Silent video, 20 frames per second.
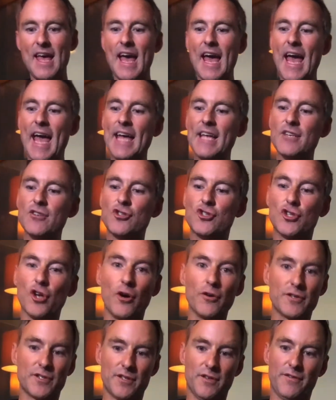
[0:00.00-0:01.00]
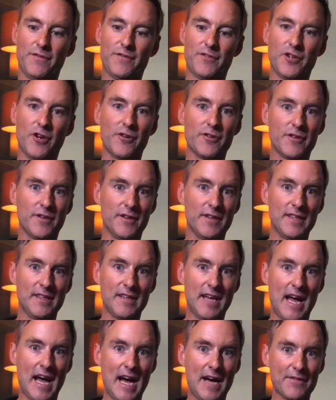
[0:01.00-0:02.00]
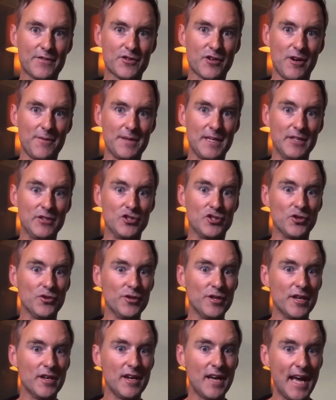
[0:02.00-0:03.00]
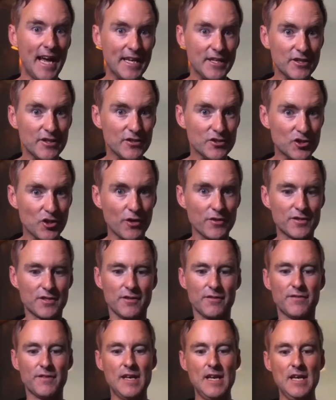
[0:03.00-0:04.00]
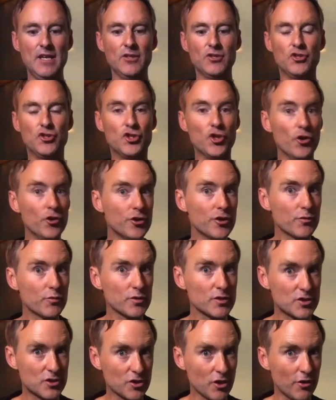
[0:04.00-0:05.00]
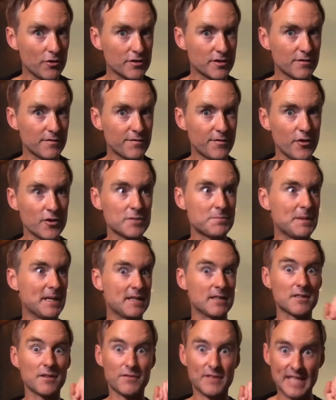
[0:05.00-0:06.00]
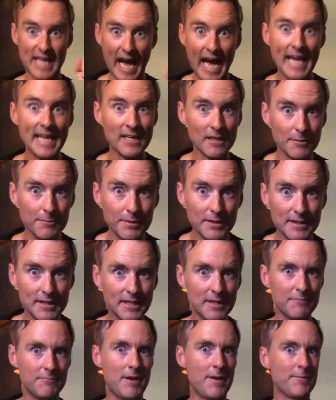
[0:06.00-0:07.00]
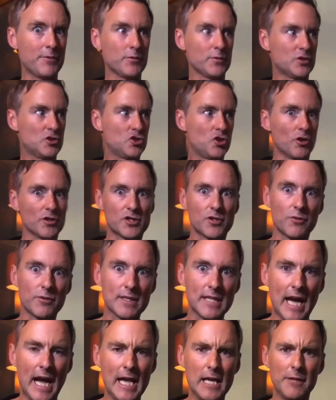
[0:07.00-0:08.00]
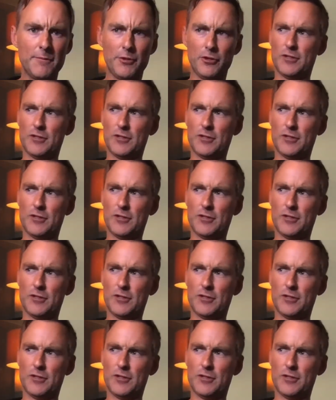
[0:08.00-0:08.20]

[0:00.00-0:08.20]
and Joseph, the half tribe here, Judah and Joseph. Judah was chosen first because of Caleb. Remember, it was Joshua and Caleb who